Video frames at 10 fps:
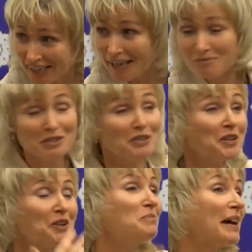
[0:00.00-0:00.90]
get up and you
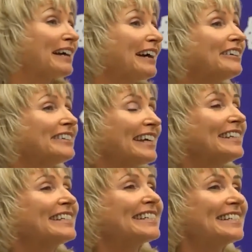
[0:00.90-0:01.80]
go back out
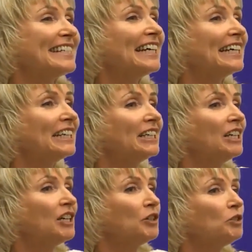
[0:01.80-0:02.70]
again into the day,
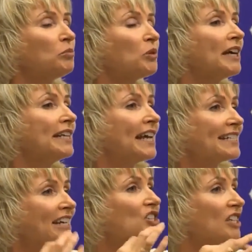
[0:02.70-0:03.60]
your brain
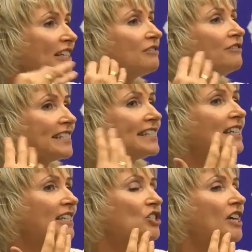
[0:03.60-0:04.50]
has actually
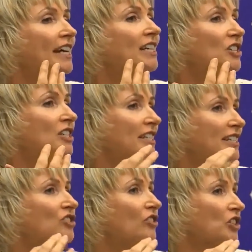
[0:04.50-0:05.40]
physically changed in
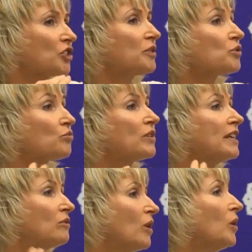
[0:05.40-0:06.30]
its structure. It's
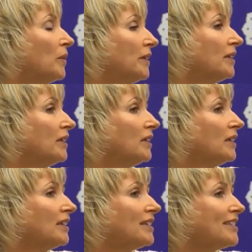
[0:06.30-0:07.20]
regrown
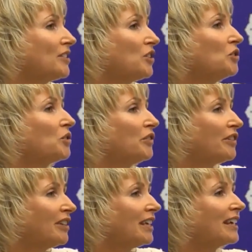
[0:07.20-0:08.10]
so that you can
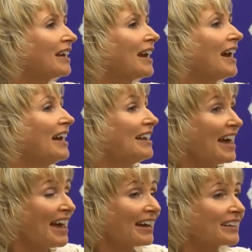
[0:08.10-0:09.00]
think
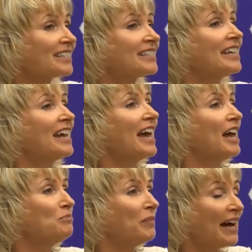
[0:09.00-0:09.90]
and act
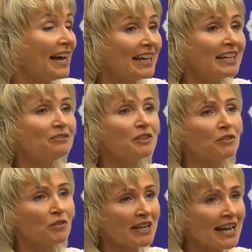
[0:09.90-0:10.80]
and behave
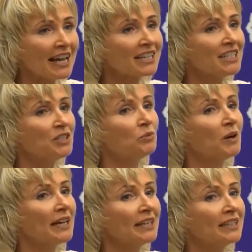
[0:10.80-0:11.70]
and react in a
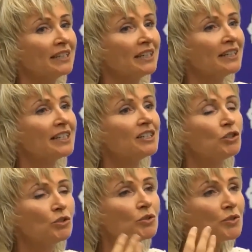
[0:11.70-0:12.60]
way that
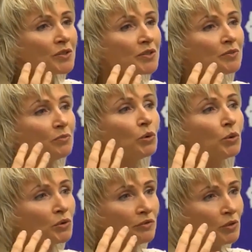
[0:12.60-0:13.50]
uses
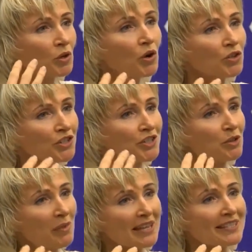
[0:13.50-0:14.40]
more of your
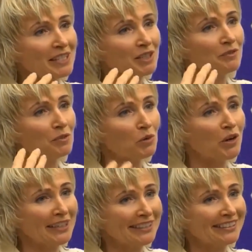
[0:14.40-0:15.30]
conscious capacity of the
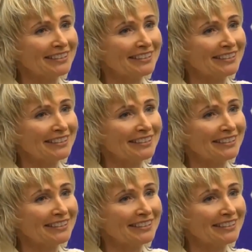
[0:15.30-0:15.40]
brain.